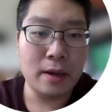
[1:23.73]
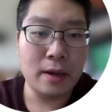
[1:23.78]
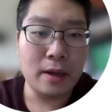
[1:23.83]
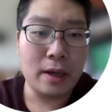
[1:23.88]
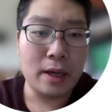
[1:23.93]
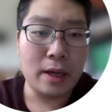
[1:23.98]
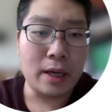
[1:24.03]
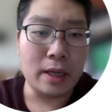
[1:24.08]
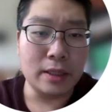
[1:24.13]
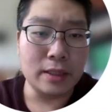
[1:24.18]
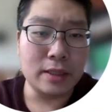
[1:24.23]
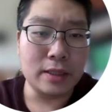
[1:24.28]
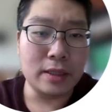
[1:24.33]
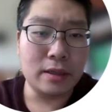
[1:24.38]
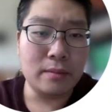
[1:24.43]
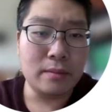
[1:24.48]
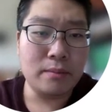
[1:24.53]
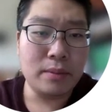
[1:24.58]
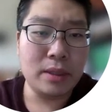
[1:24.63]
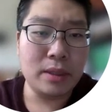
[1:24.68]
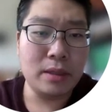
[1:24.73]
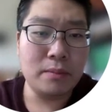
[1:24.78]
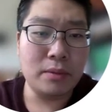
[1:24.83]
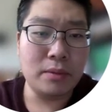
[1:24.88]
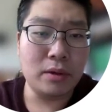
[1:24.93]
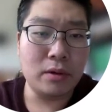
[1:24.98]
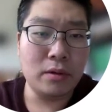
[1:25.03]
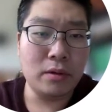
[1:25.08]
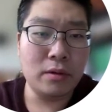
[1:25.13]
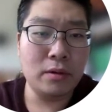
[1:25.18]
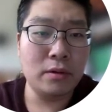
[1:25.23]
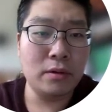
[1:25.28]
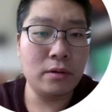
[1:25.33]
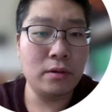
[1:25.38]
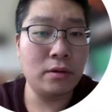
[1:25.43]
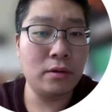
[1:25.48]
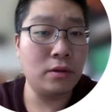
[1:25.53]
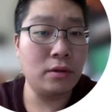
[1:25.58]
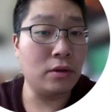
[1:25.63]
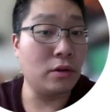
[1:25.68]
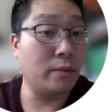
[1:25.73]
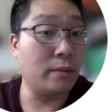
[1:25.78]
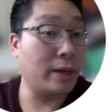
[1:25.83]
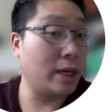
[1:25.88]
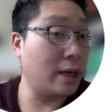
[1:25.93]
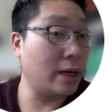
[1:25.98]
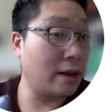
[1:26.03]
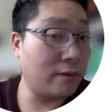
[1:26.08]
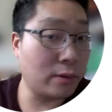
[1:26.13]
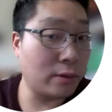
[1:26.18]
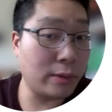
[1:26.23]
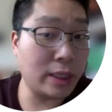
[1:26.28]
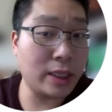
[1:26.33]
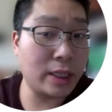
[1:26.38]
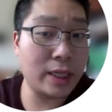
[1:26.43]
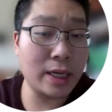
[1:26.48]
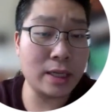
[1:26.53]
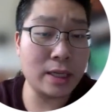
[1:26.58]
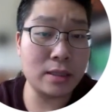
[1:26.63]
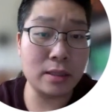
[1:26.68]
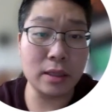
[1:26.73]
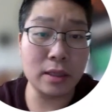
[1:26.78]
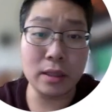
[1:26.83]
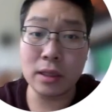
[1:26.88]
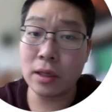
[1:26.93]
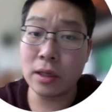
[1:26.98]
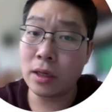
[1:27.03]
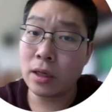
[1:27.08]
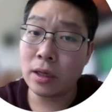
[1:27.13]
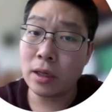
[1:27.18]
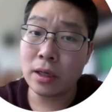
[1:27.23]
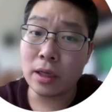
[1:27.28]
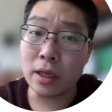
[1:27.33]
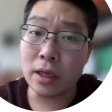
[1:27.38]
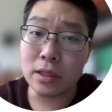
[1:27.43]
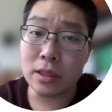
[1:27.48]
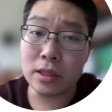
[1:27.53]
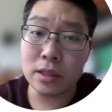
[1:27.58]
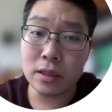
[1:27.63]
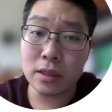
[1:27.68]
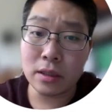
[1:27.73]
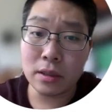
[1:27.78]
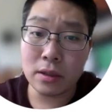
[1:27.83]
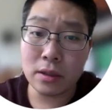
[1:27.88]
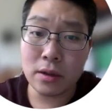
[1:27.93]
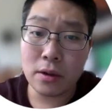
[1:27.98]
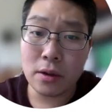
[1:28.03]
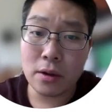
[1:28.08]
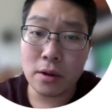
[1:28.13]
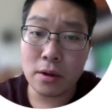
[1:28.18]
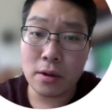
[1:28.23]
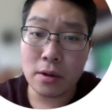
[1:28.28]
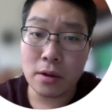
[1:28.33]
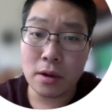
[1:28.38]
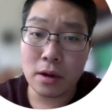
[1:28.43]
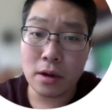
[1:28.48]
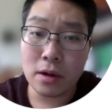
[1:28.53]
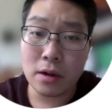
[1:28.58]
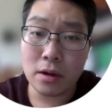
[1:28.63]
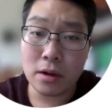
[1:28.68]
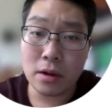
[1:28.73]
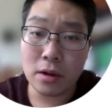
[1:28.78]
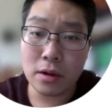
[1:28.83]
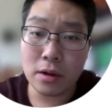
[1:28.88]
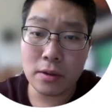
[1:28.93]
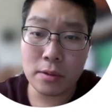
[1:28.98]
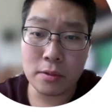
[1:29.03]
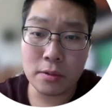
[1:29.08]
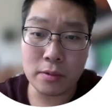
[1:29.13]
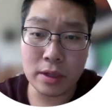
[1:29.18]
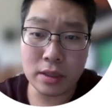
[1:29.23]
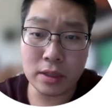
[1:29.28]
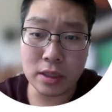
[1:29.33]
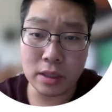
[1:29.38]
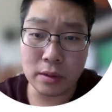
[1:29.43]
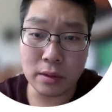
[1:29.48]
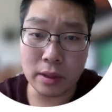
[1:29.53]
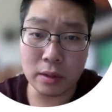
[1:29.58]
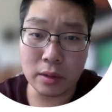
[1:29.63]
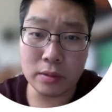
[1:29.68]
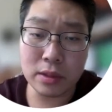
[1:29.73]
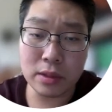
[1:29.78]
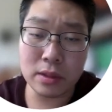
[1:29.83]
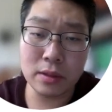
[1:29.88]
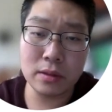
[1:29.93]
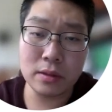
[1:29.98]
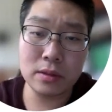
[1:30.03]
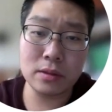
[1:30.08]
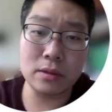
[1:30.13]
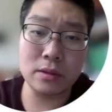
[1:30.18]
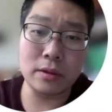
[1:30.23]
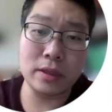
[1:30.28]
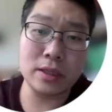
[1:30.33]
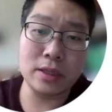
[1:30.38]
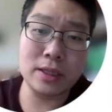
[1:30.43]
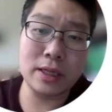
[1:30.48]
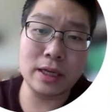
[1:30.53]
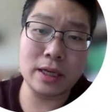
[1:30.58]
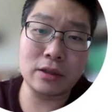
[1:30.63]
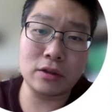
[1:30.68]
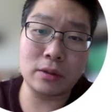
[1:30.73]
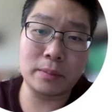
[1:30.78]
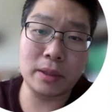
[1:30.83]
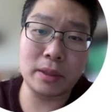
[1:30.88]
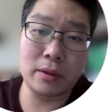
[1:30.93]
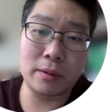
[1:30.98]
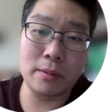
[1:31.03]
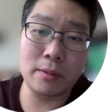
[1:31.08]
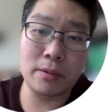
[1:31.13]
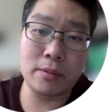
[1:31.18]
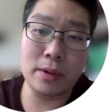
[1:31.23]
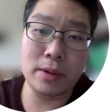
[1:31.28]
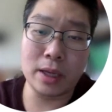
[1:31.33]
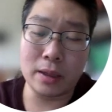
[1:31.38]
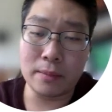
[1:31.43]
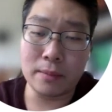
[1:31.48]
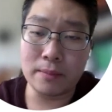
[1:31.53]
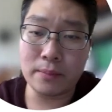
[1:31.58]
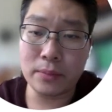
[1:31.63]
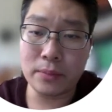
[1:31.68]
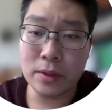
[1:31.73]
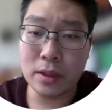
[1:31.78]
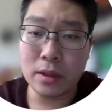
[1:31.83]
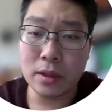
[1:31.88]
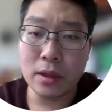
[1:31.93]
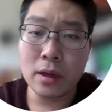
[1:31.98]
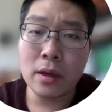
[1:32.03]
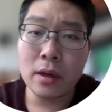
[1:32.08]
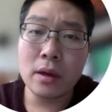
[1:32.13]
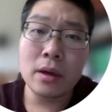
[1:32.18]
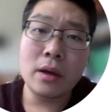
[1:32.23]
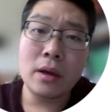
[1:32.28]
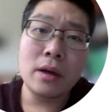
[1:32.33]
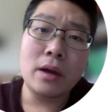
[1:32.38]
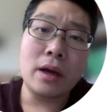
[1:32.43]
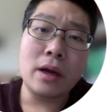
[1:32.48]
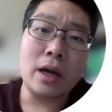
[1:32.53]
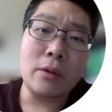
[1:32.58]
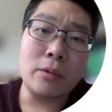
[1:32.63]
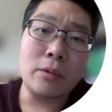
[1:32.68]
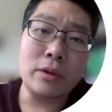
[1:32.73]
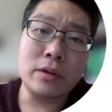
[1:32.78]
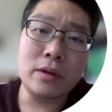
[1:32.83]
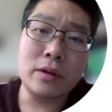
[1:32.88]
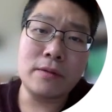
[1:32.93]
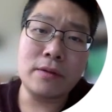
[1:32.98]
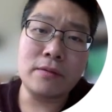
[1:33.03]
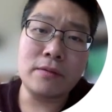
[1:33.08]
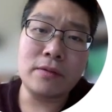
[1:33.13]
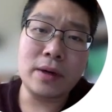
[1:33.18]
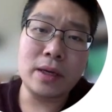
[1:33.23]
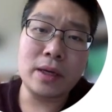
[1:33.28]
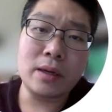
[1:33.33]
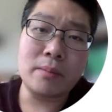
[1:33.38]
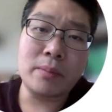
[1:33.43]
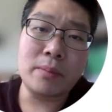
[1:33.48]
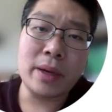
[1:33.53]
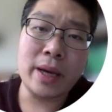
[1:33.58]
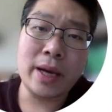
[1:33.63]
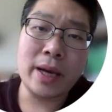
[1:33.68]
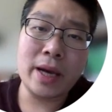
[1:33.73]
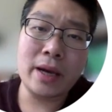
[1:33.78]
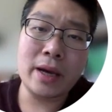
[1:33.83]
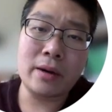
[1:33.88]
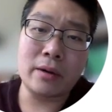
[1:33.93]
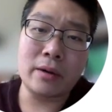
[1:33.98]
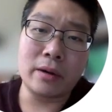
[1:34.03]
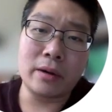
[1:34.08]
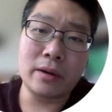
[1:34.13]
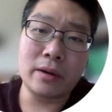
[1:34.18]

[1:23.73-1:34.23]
And some people, you may have already guessed it, it's 3 zeros, so it's 10 to the power 3. I wonder if you find a pattern